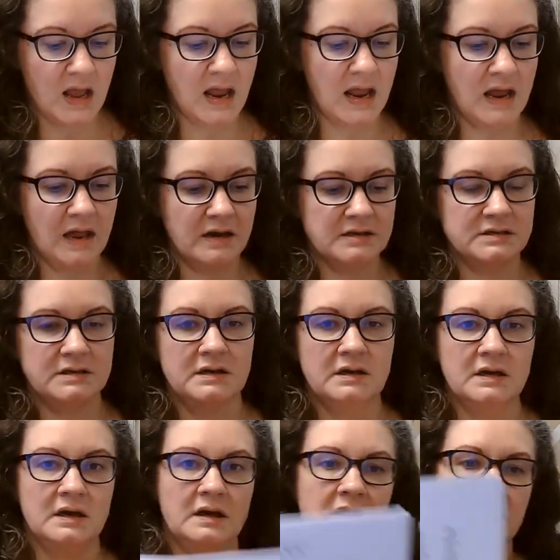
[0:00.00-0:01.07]
and
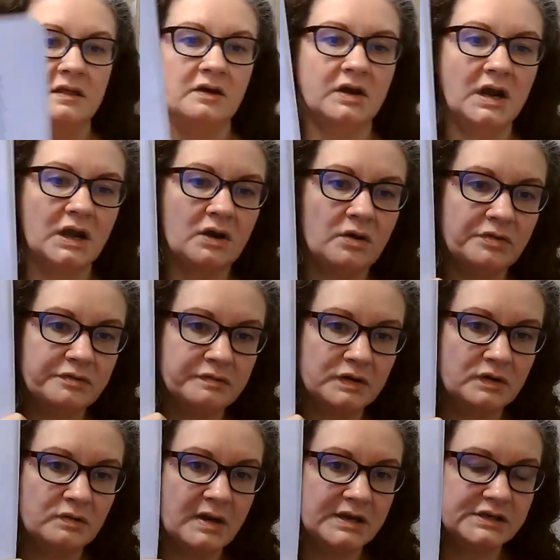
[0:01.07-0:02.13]
they're going to go
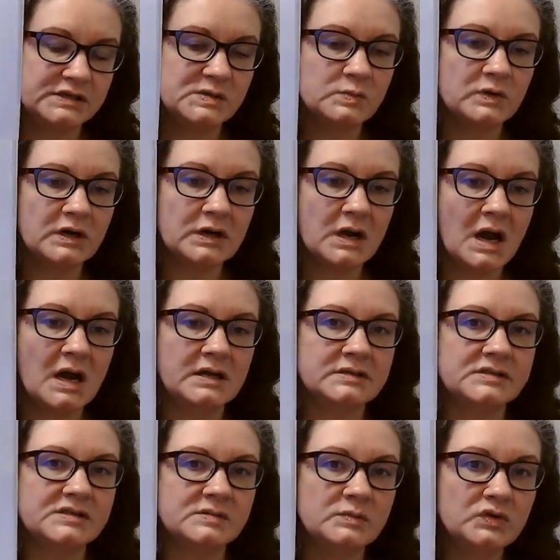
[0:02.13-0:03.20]
through and just work on
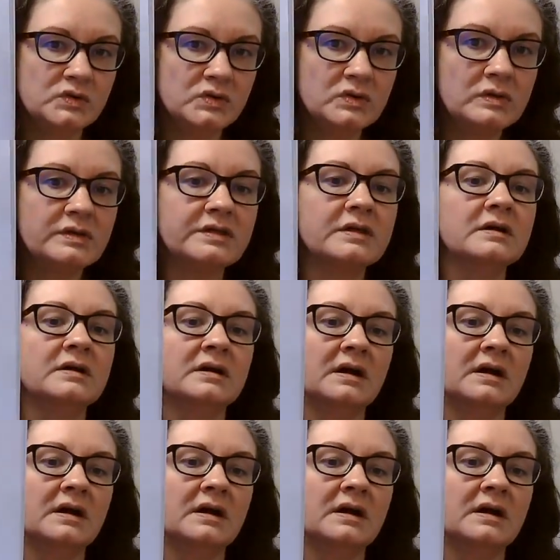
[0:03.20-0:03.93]
smooth,